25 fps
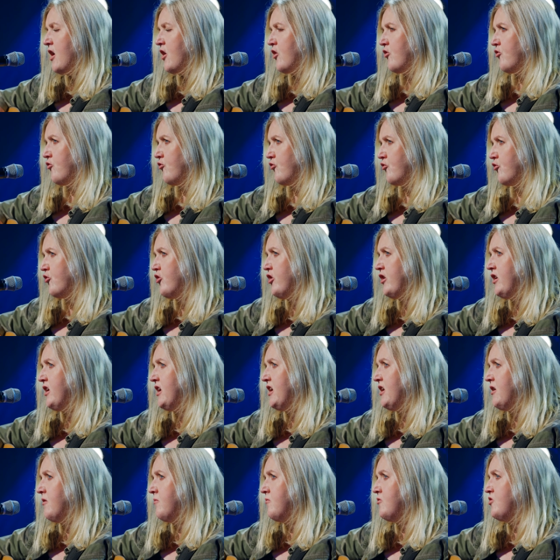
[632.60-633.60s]
and
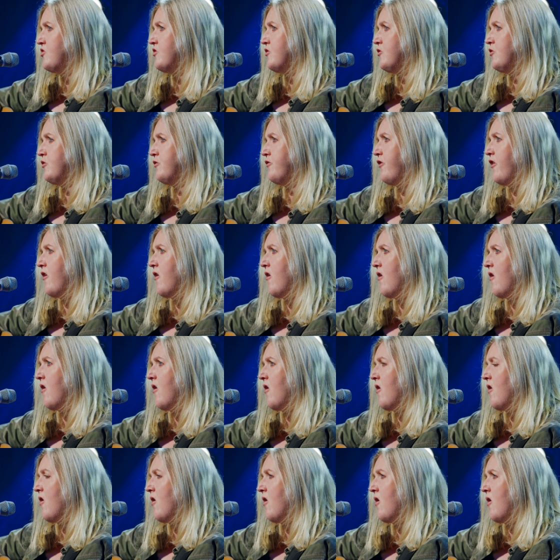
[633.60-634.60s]
dreamed of
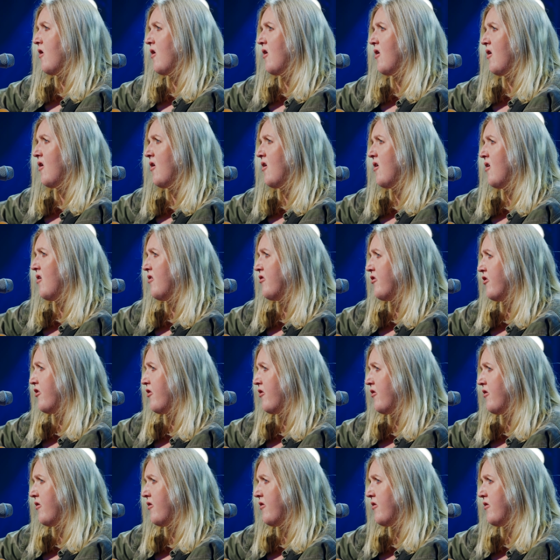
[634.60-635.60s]
all
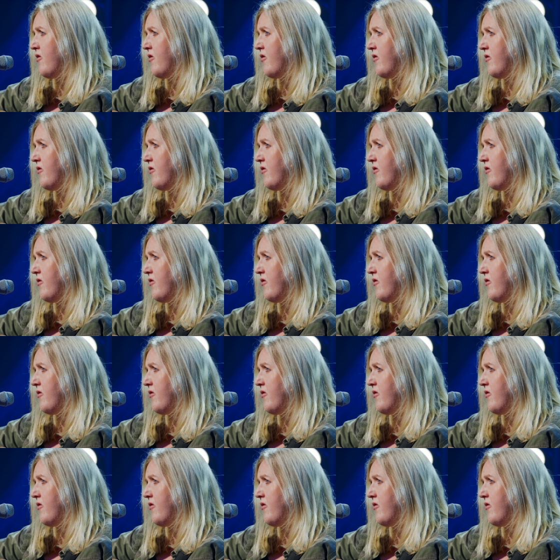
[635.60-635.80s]
the